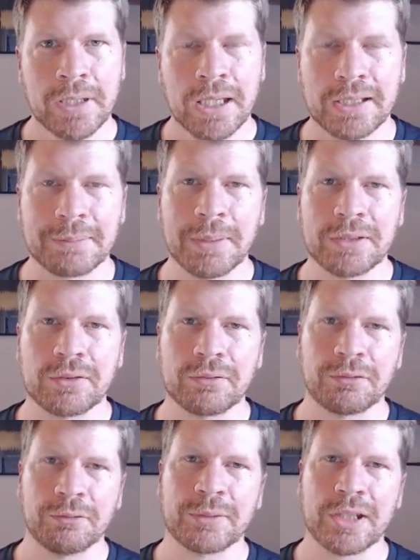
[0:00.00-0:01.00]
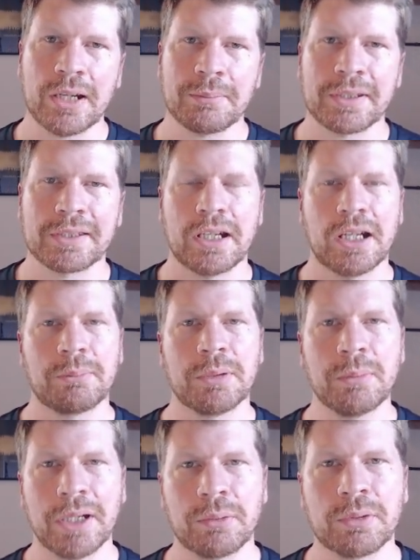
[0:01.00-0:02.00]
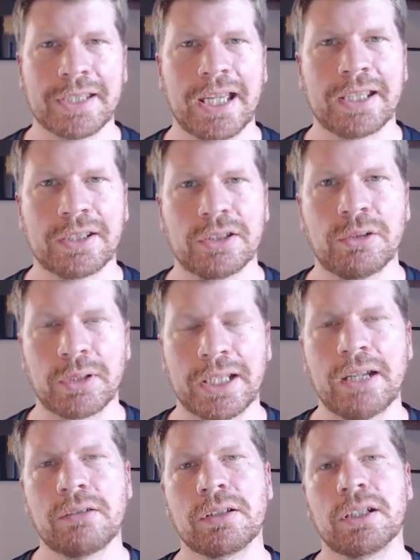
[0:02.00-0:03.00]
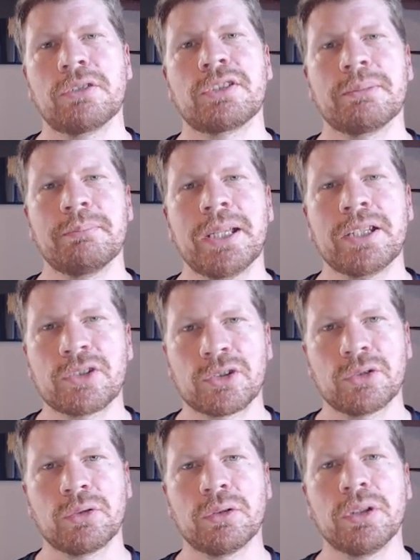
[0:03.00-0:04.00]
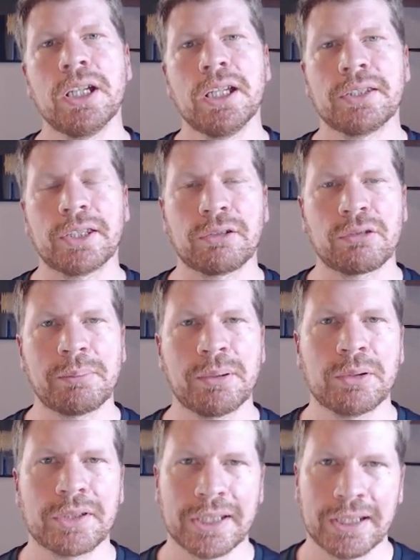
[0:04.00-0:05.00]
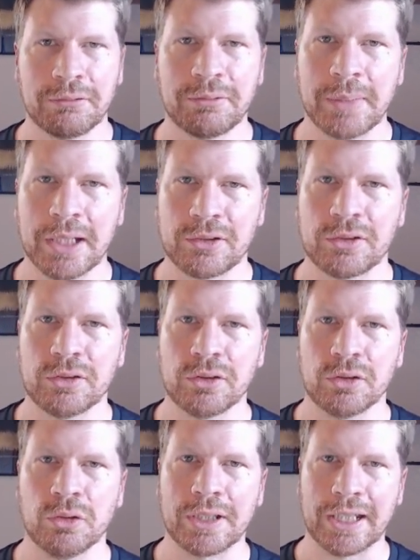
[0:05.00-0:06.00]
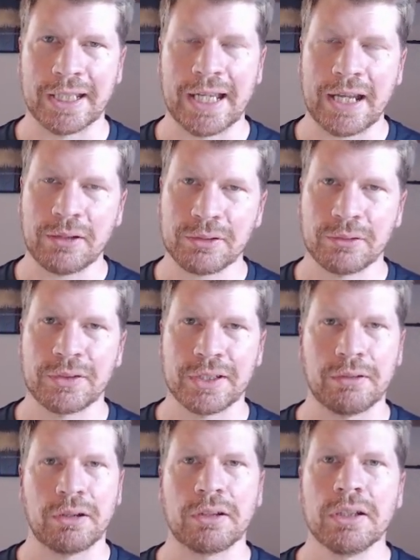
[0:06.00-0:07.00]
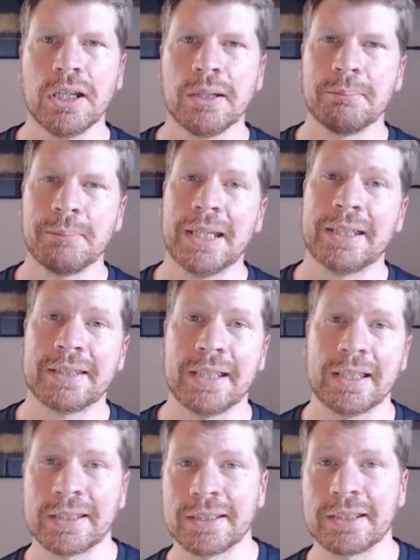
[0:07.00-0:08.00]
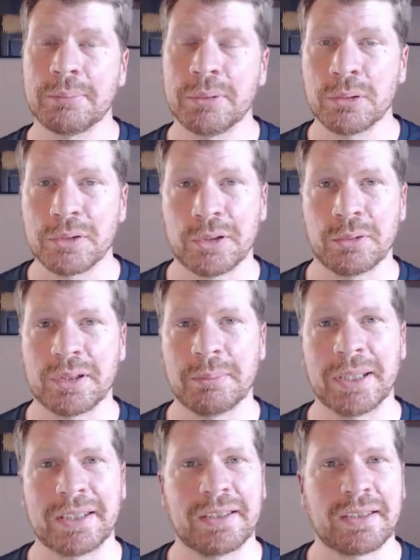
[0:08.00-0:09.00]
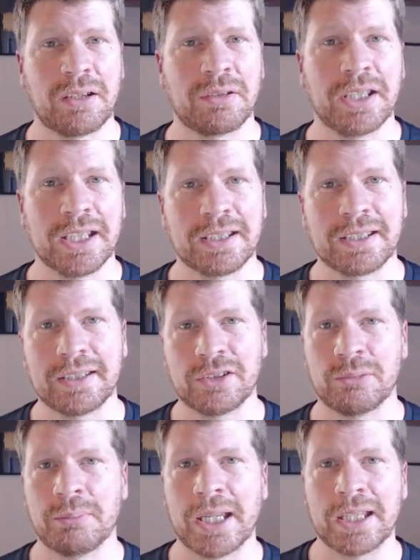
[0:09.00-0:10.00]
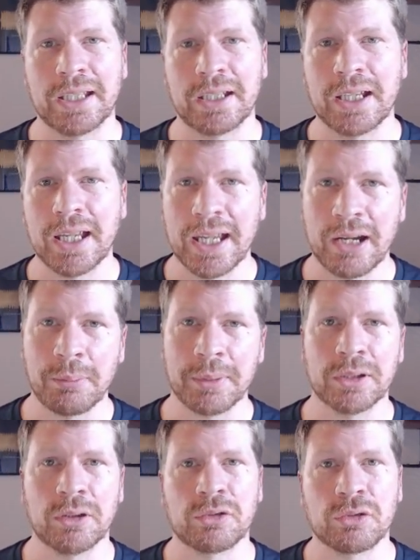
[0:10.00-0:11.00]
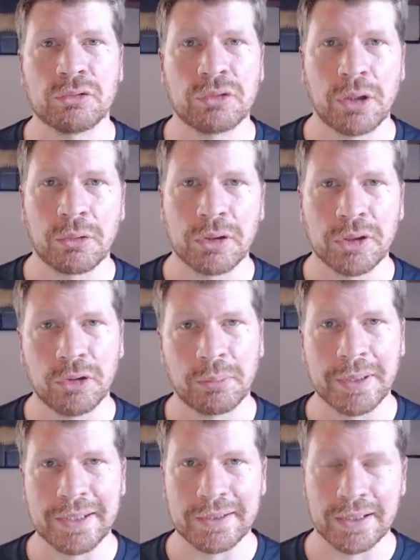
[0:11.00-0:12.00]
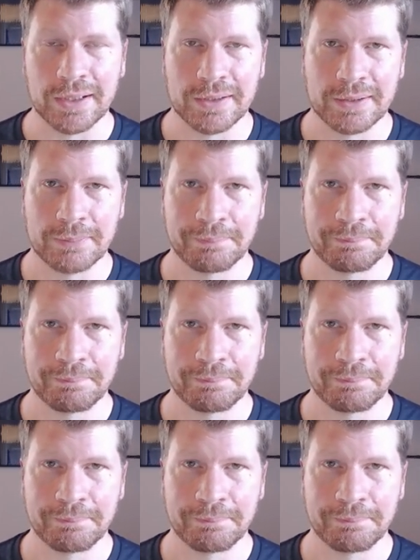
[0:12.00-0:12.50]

As mentioned, from time to time, you might want to add a new account code to make sure that the reporting and information you're getting out of Xero makes sense and supports you as a business owner in decision making, helping you to grow your business.